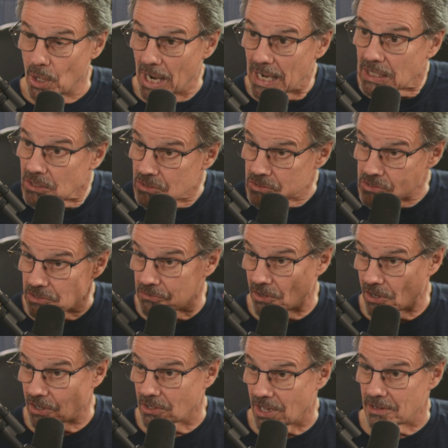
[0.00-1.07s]
records of
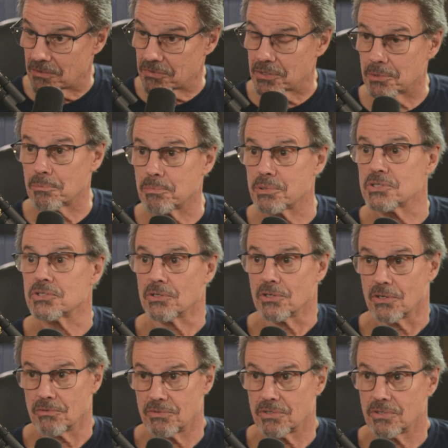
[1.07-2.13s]
our life that are
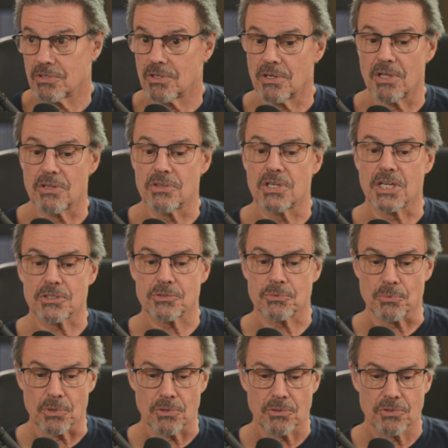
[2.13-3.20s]
preserved on the
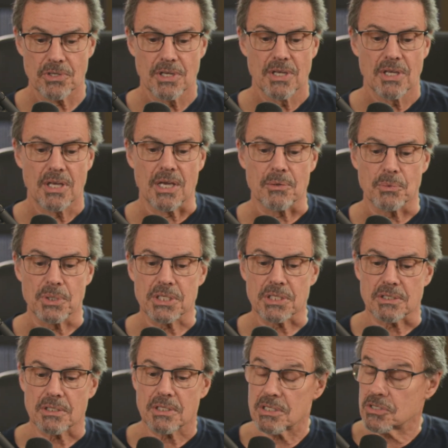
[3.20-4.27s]
next world, and we
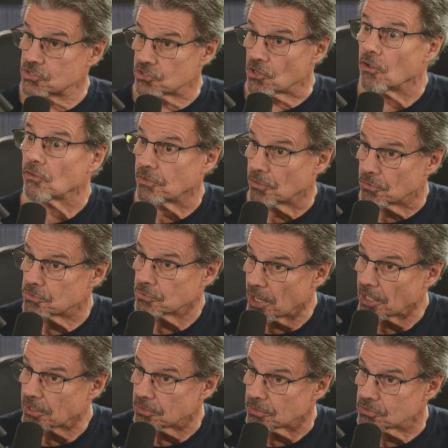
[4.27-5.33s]
can consult those
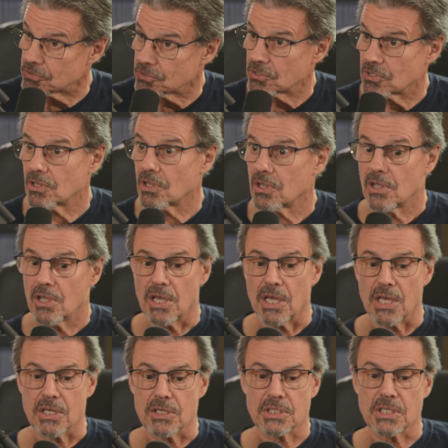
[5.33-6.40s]
records.
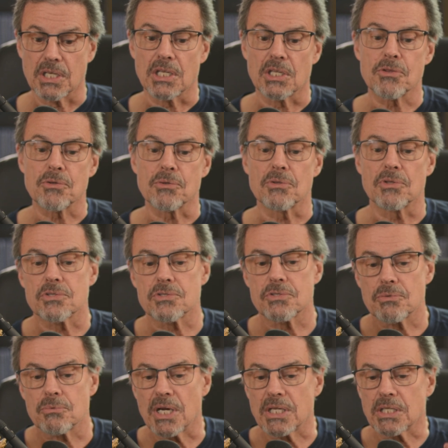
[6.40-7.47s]
And again, through
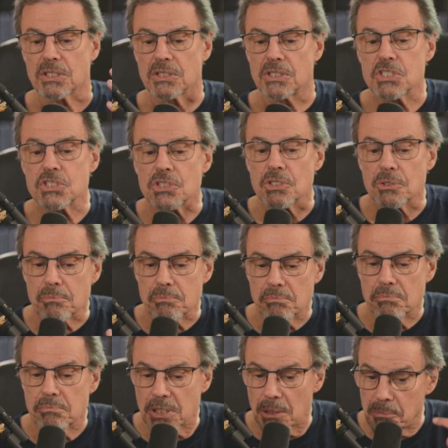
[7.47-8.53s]
this
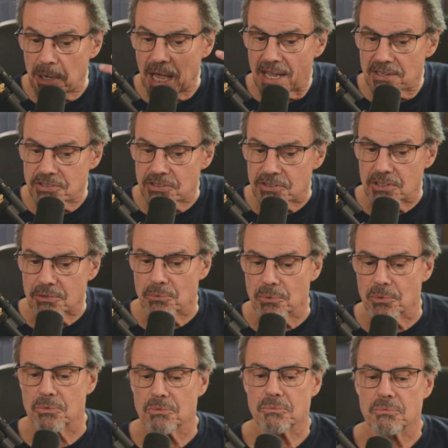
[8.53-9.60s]
recognition capacity,
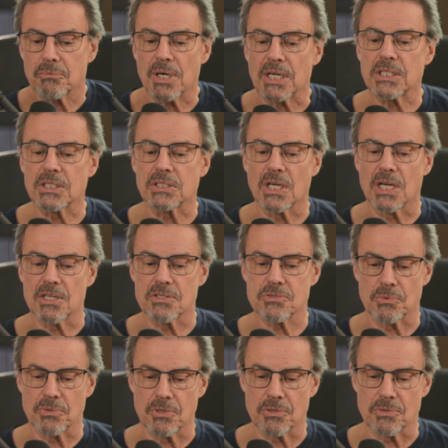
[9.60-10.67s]
we'll
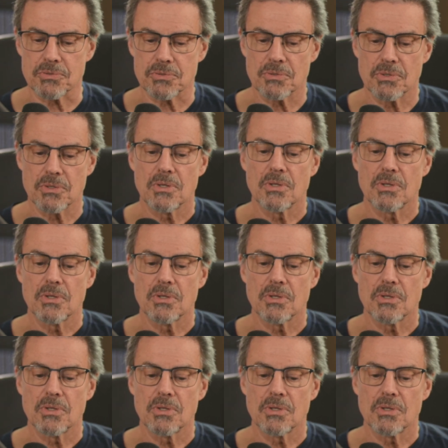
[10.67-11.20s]
recognize when those